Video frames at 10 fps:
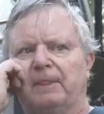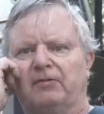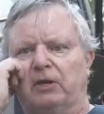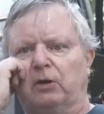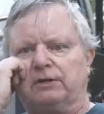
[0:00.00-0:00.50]

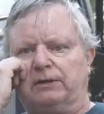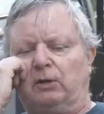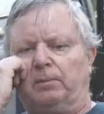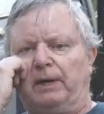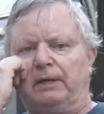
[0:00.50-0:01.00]
Very hot in the
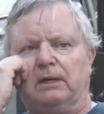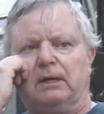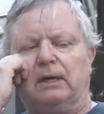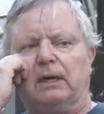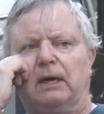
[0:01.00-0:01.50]
aeroplane.
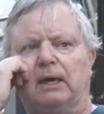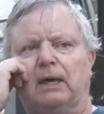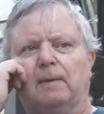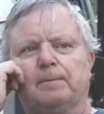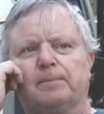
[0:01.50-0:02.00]

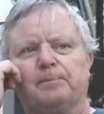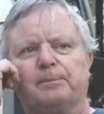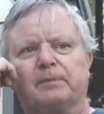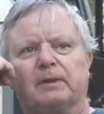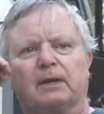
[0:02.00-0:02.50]

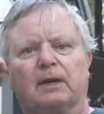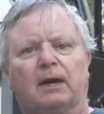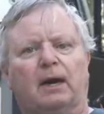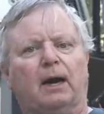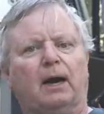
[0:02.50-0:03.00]

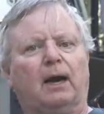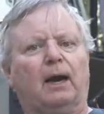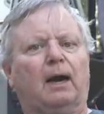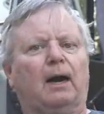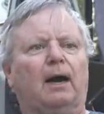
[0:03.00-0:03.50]

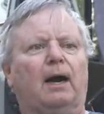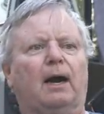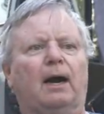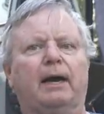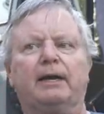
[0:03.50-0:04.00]

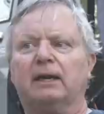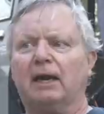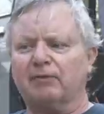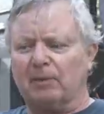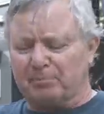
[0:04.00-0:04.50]
I can
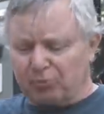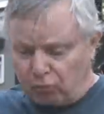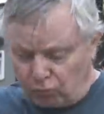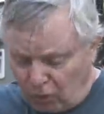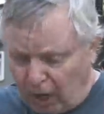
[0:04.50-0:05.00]
have a
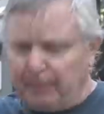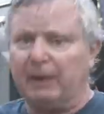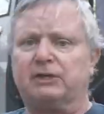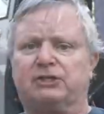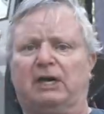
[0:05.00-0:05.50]

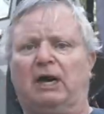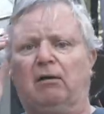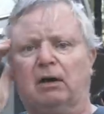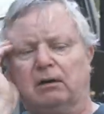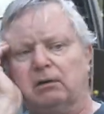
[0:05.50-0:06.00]
proper
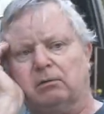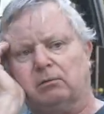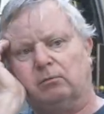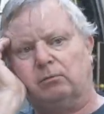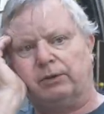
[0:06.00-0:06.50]
shower
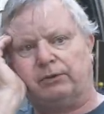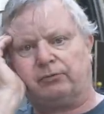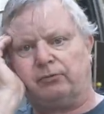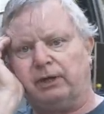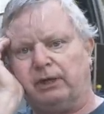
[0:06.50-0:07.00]
with
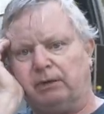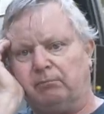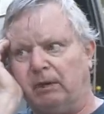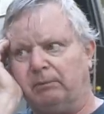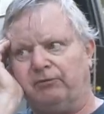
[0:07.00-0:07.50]
3,
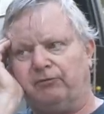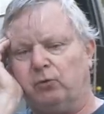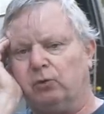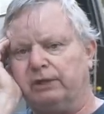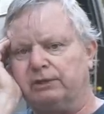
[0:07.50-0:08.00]
maybe
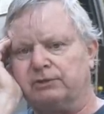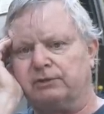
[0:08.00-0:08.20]
4 liters.